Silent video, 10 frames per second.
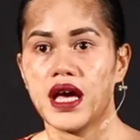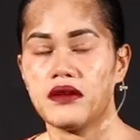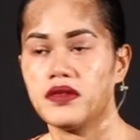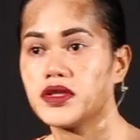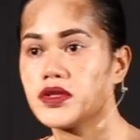
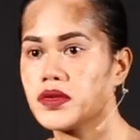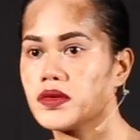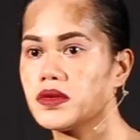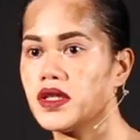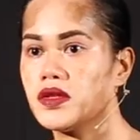having
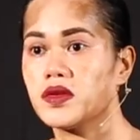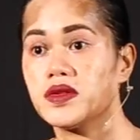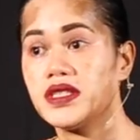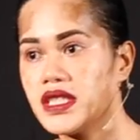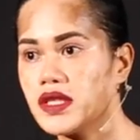to, you know,
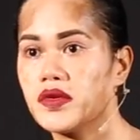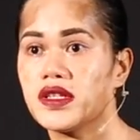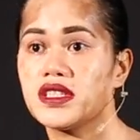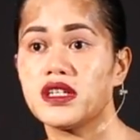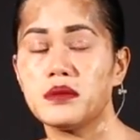deal with
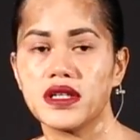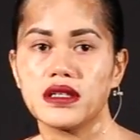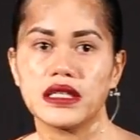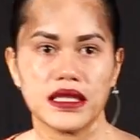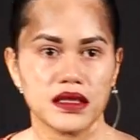a
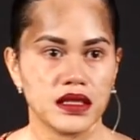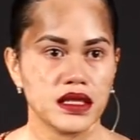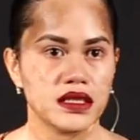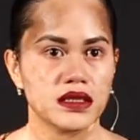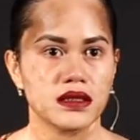terminal
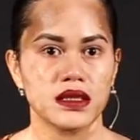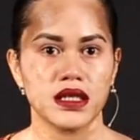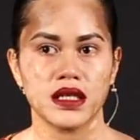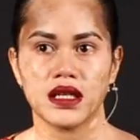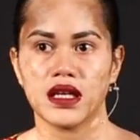illness.
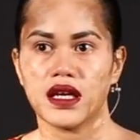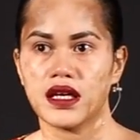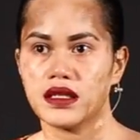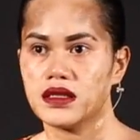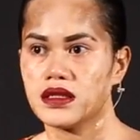
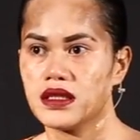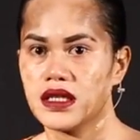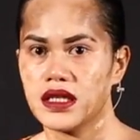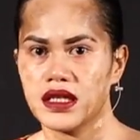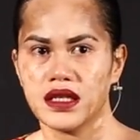And
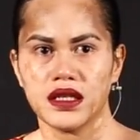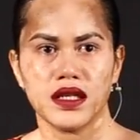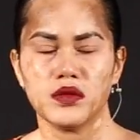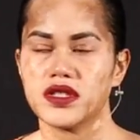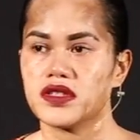
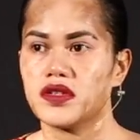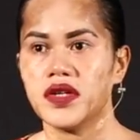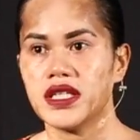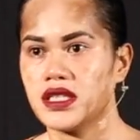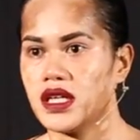it was a
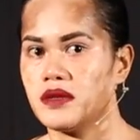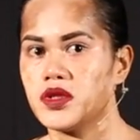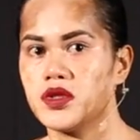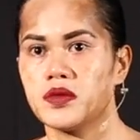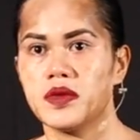great time
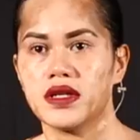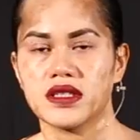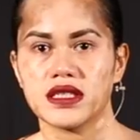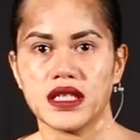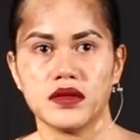too,
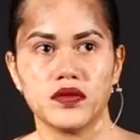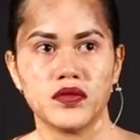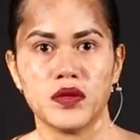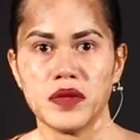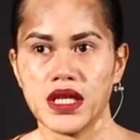because it,
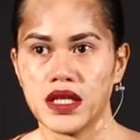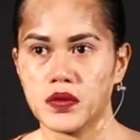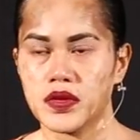for me, it